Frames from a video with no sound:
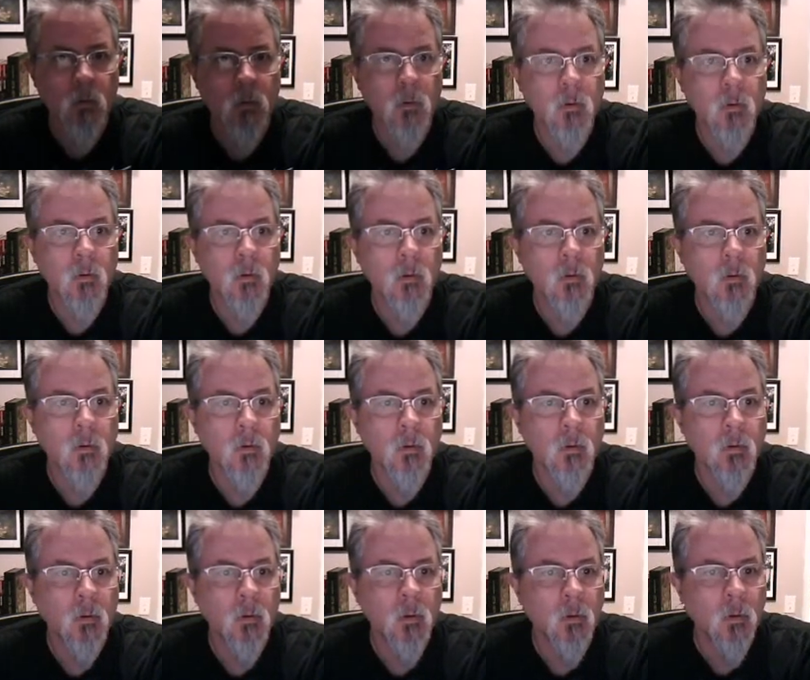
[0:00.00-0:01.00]

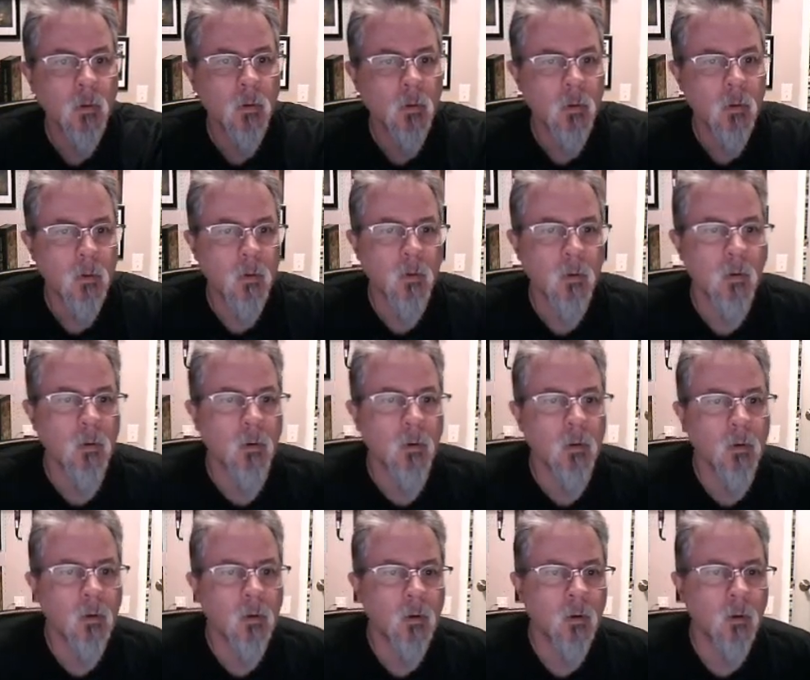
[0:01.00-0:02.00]

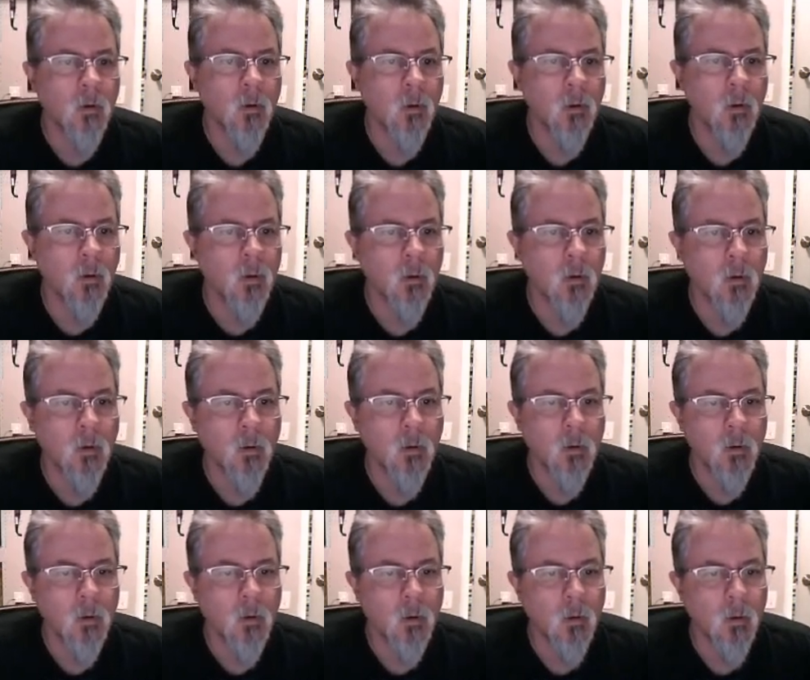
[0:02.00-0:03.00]
[no speech]